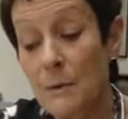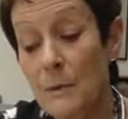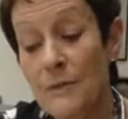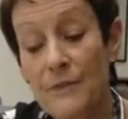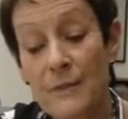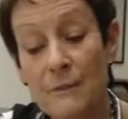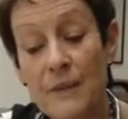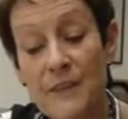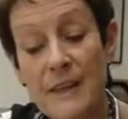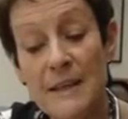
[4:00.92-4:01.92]

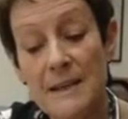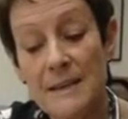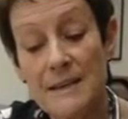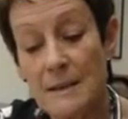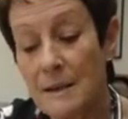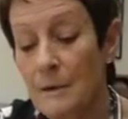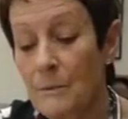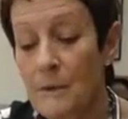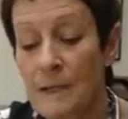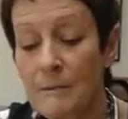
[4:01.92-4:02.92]
with these,
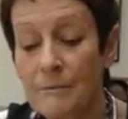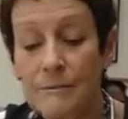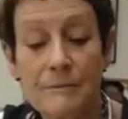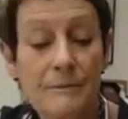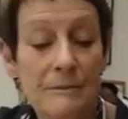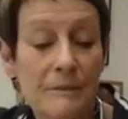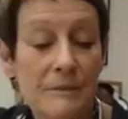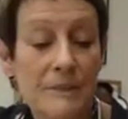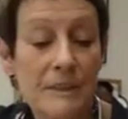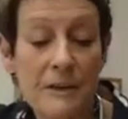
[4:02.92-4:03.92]

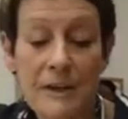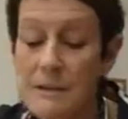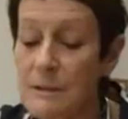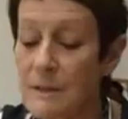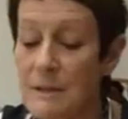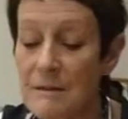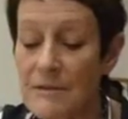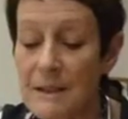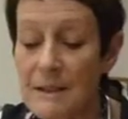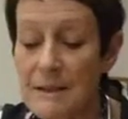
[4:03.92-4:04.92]
Terry took these
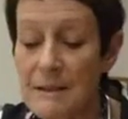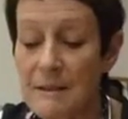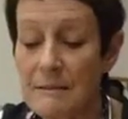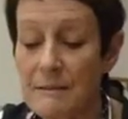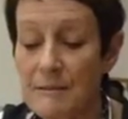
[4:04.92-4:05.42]
fantastic